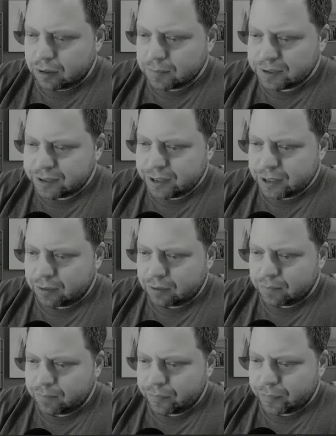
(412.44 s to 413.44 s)

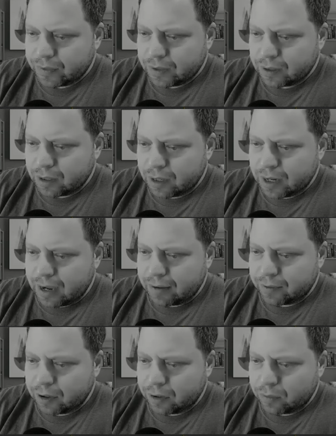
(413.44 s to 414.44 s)
CL, and I
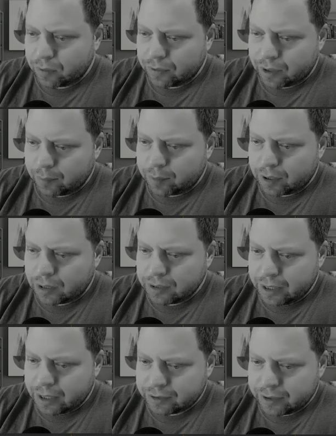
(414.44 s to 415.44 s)
have another one that I put on
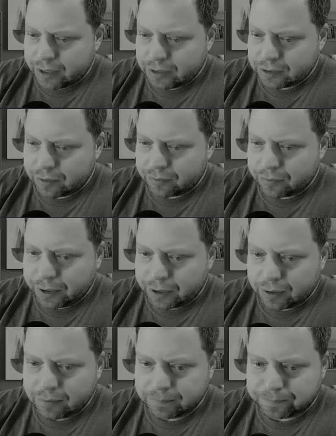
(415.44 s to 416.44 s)
yesterday. So if we
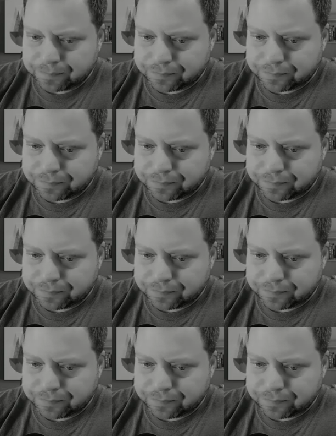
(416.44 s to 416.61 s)
could